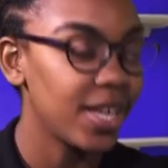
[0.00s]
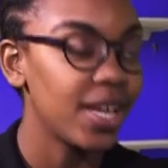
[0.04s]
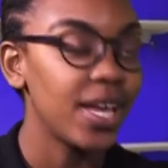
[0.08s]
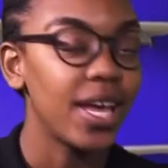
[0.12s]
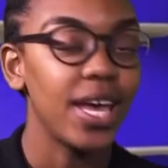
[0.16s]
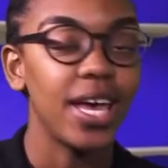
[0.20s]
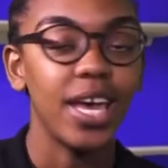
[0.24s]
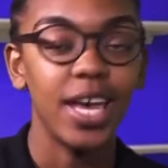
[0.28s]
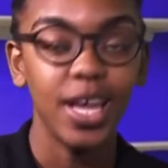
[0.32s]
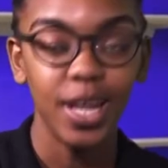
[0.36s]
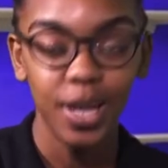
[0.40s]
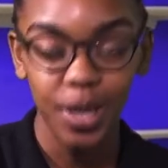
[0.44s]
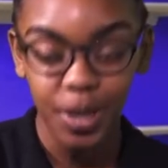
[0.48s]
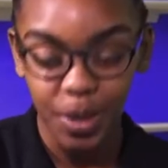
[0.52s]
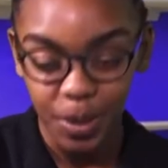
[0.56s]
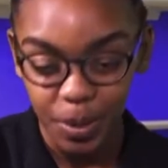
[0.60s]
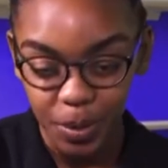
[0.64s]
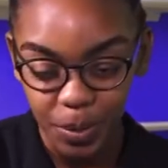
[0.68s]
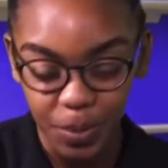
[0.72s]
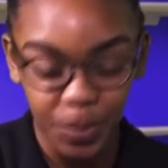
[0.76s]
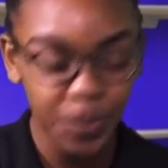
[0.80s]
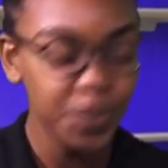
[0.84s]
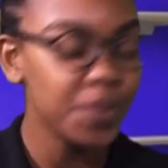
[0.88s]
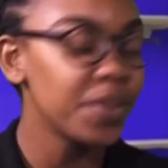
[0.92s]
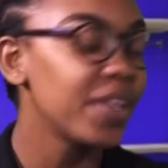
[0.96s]
Hello.
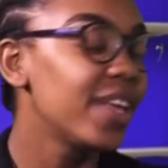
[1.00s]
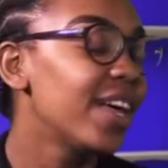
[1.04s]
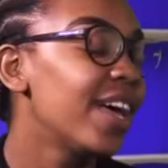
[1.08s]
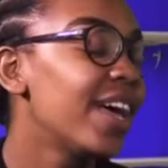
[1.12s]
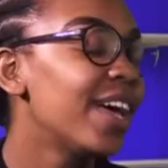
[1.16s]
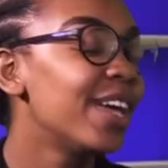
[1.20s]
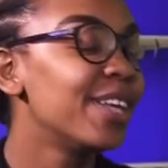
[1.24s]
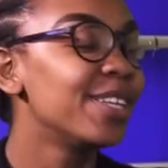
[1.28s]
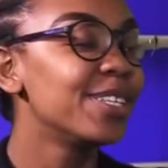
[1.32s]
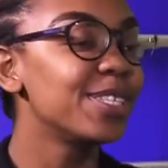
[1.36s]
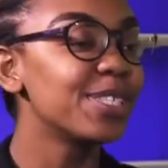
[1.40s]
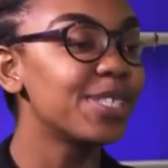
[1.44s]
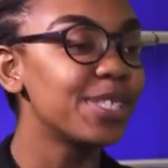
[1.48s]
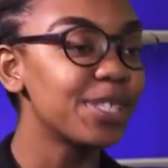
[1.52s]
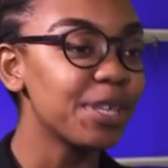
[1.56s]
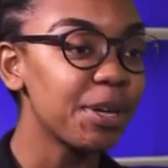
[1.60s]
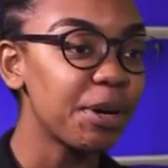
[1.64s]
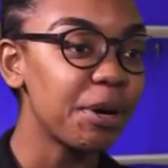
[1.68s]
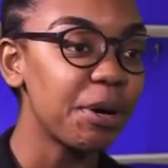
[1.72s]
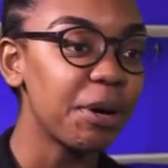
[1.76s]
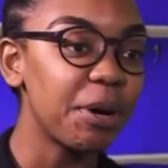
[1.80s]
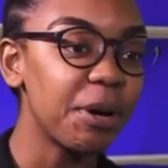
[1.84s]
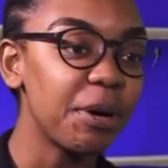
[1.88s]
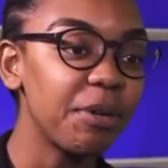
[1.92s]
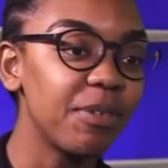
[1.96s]
So,
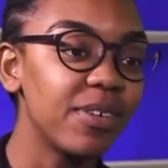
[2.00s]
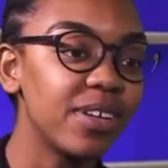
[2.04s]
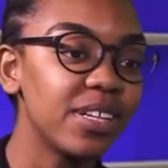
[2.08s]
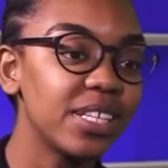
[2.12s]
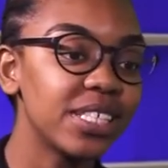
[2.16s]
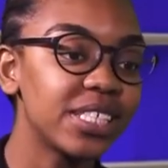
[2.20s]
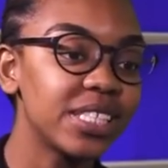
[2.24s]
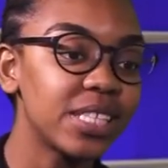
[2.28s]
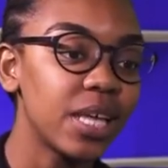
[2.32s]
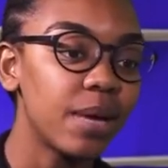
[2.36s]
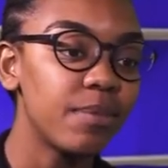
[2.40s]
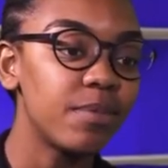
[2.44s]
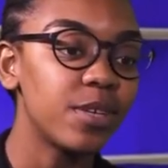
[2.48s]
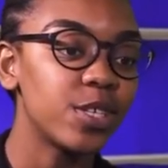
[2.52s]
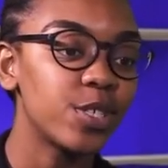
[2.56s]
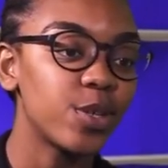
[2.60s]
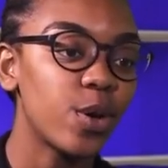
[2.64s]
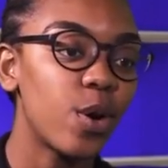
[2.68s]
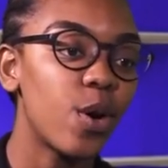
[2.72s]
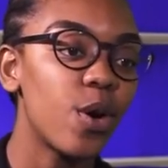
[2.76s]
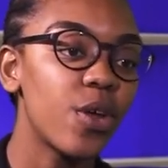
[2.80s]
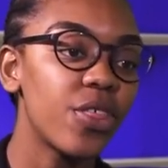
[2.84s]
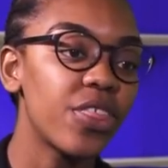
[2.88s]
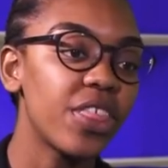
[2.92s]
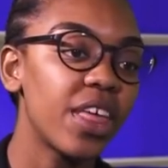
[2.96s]
a well-established
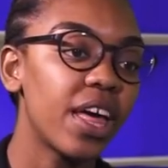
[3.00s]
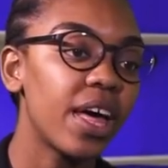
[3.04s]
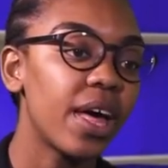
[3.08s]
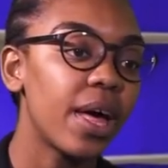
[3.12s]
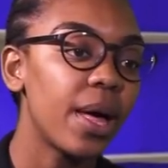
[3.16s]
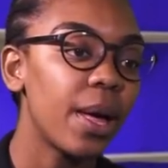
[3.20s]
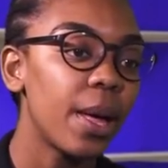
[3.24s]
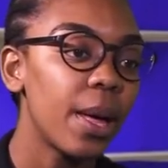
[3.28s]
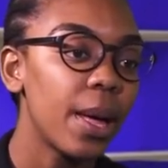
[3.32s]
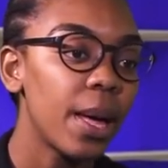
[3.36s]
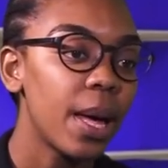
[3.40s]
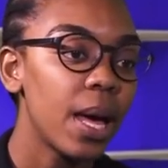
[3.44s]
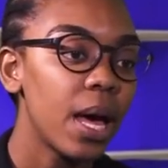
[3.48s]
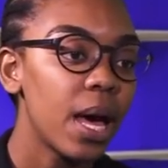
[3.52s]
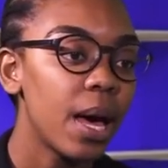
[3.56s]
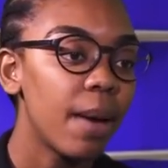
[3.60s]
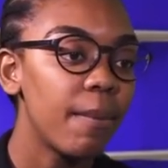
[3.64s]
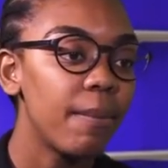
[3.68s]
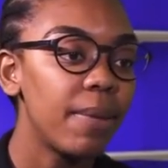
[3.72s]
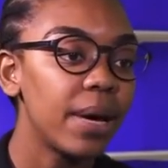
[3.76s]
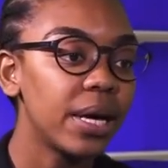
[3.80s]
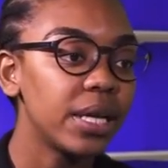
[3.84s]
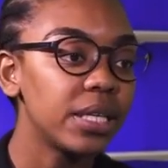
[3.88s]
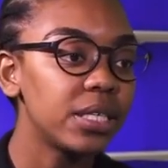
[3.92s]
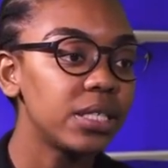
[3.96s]
author.
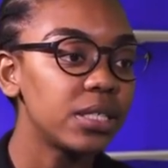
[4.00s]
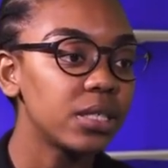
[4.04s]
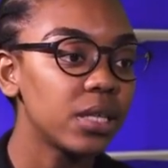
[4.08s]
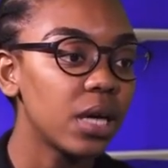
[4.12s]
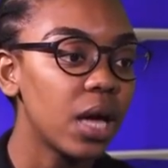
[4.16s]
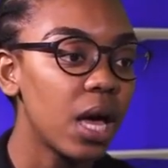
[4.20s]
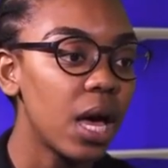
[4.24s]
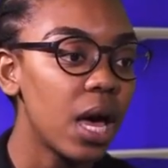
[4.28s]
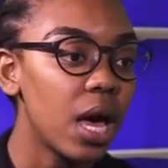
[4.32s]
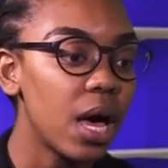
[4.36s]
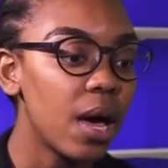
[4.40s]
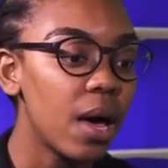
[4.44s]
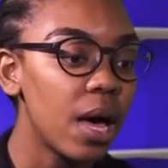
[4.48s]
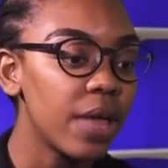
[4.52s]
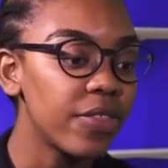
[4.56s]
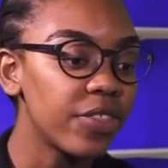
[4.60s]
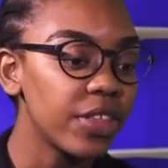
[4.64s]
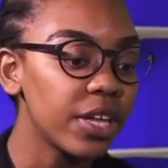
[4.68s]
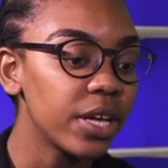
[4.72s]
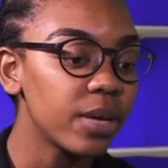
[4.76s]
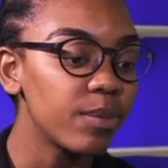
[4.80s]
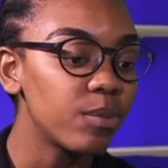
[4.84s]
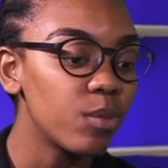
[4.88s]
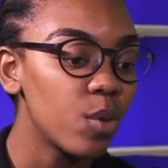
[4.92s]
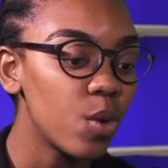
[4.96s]
But I
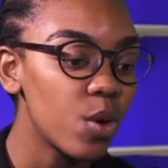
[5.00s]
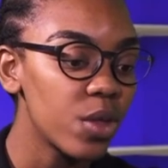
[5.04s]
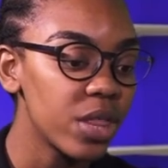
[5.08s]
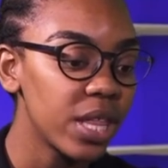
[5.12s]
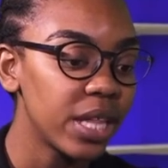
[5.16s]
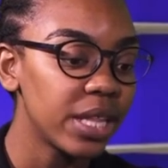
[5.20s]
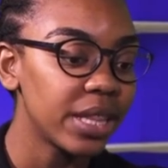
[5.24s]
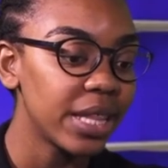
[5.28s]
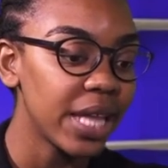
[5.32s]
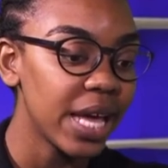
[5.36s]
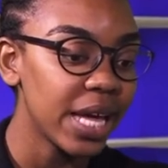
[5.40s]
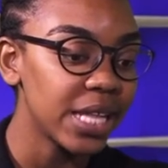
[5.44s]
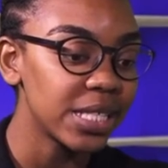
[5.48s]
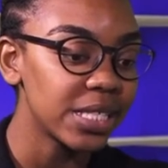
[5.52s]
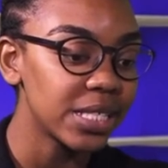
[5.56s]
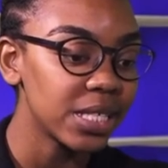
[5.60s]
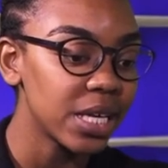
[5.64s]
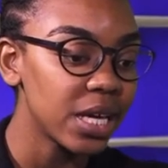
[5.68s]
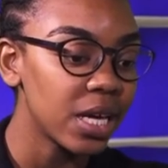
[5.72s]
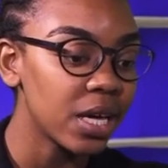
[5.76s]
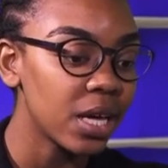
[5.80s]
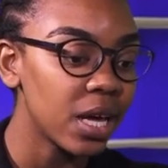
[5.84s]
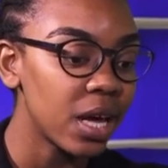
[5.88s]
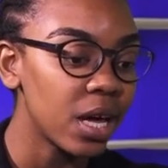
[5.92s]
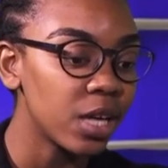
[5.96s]
think more than that,
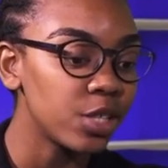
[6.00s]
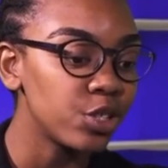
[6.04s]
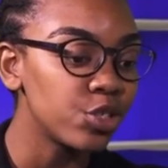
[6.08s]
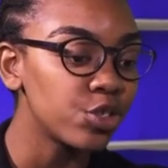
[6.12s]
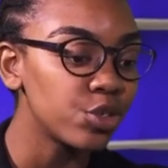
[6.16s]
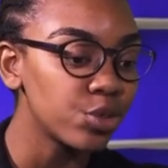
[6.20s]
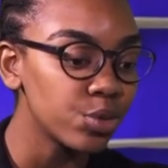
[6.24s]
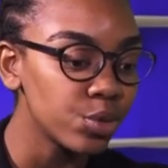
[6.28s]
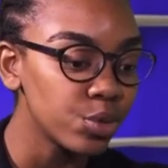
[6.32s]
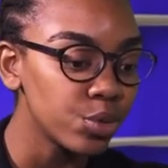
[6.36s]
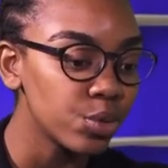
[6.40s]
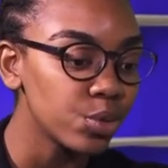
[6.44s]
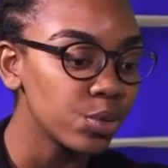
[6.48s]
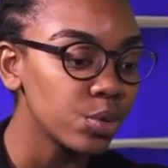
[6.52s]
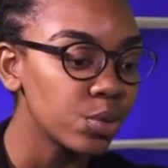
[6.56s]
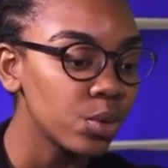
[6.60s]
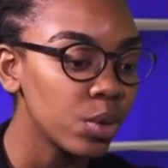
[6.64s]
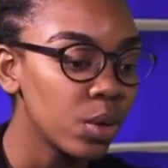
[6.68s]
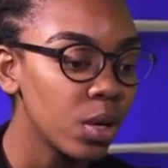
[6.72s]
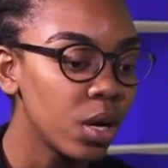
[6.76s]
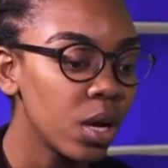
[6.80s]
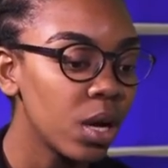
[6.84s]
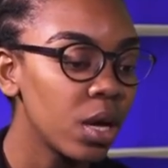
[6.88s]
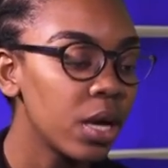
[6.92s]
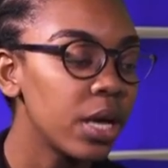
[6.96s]
a true
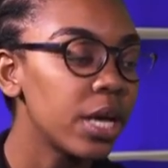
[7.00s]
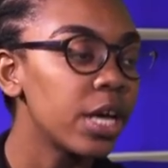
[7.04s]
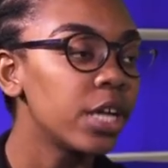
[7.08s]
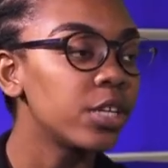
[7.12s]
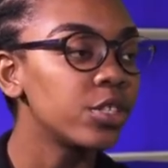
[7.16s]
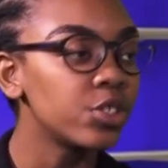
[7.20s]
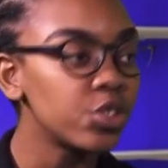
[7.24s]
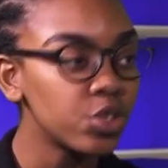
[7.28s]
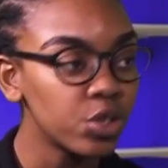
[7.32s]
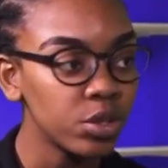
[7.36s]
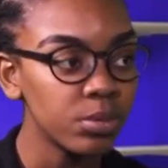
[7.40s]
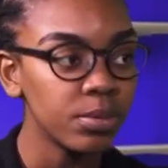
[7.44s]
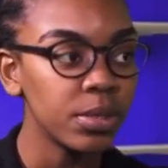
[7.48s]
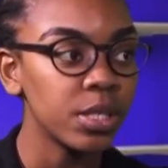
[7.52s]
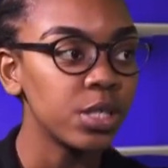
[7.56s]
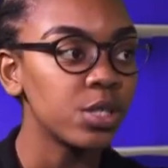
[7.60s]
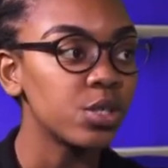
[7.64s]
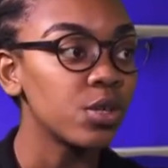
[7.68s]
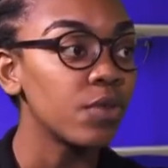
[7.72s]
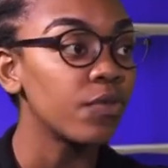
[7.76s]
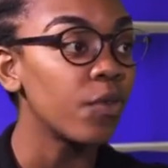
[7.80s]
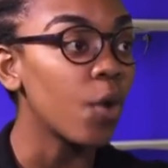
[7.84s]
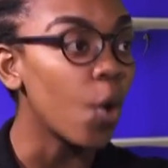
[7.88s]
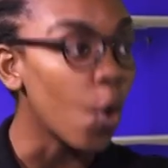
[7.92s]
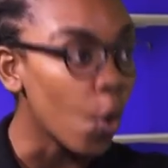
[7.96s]
instrument
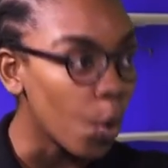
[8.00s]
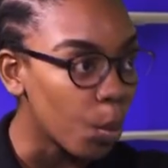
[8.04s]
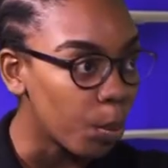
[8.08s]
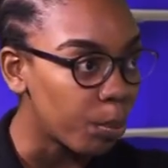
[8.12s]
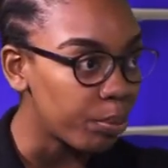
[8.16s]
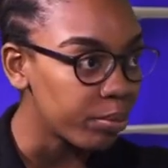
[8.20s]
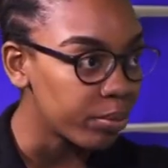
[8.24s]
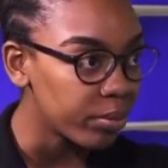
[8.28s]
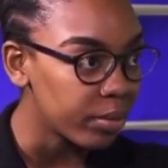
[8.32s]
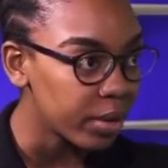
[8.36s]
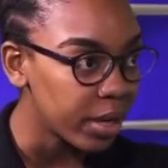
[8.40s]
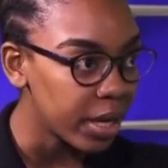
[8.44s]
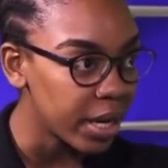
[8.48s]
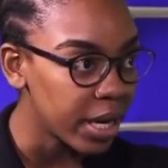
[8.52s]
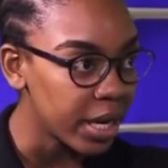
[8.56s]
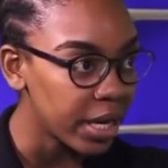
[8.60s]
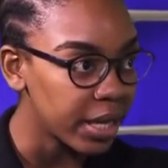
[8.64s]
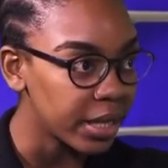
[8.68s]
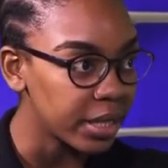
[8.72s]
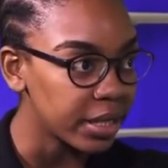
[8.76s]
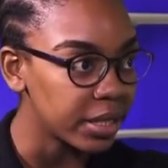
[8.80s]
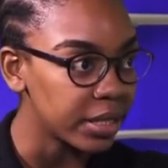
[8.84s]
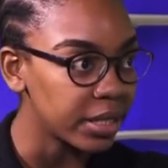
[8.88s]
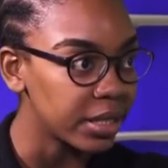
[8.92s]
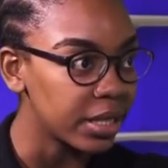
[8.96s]
of hope
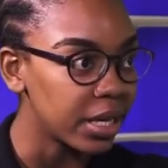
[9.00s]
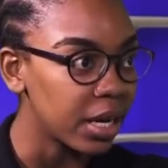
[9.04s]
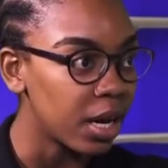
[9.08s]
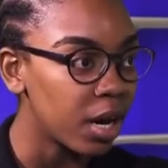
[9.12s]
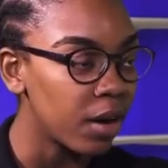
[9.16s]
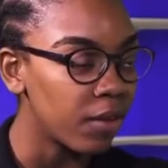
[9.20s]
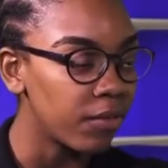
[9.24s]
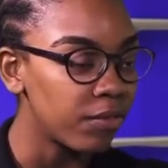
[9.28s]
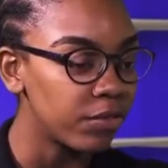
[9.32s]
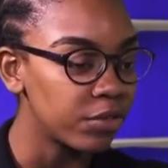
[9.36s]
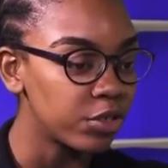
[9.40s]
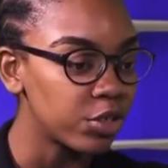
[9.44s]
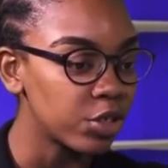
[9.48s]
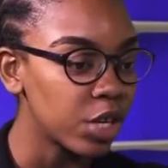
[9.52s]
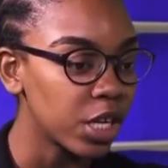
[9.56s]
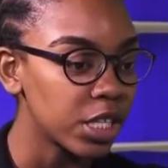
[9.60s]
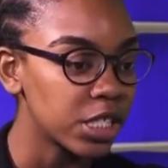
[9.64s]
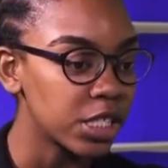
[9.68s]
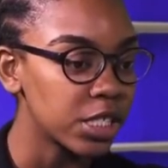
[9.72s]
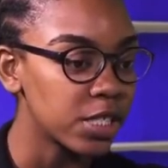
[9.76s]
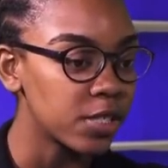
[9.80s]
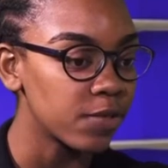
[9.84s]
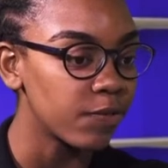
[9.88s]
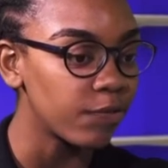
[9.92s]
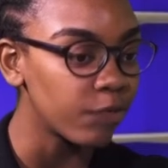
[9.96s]
and of
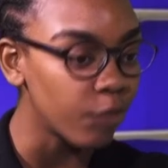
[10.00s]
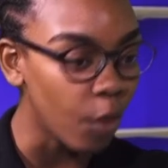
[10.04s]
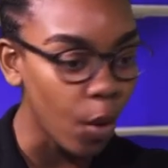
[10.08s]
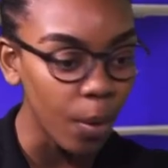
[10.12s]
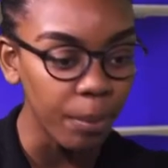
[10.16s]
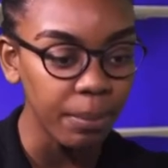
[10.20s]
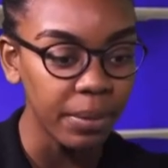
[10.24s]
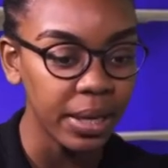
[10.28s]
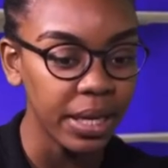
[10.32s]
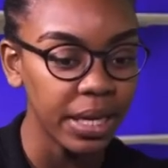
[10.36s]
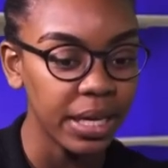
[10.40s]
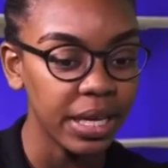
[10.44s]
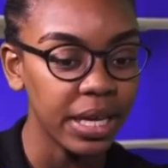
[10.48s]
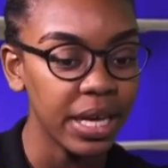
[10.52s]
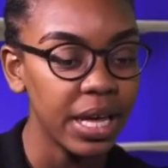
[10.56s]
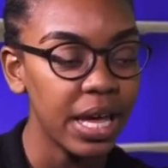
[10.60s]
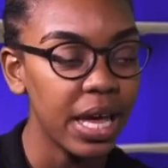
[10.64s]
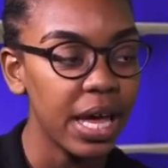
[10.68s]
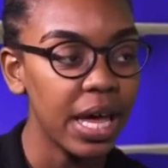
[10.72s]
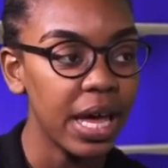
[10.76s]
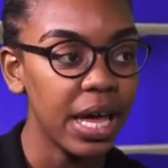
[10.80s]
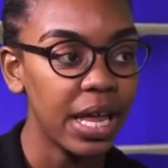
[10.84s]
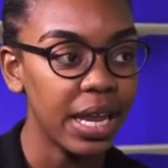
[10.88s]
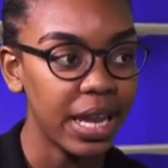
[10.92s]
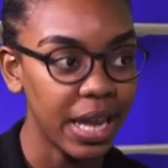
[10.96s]
transforming
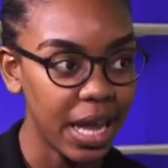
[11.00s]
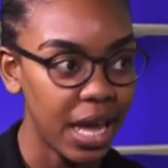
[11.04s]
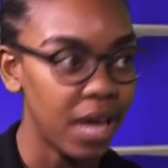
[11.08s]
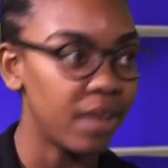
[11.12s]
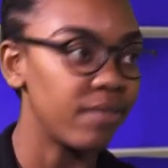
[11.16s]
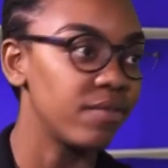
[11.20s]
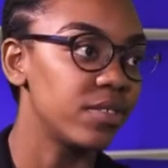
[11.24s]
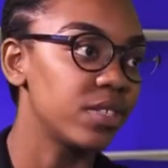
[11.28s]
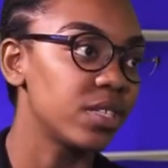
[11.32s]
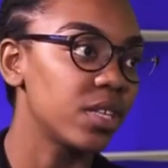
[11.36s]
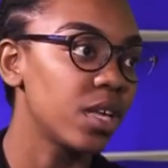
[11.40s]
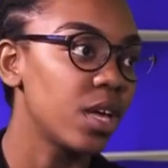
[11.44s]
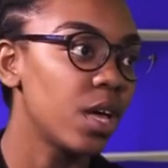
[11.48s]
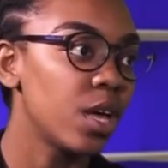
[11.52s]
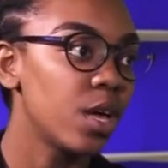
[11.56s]
lives.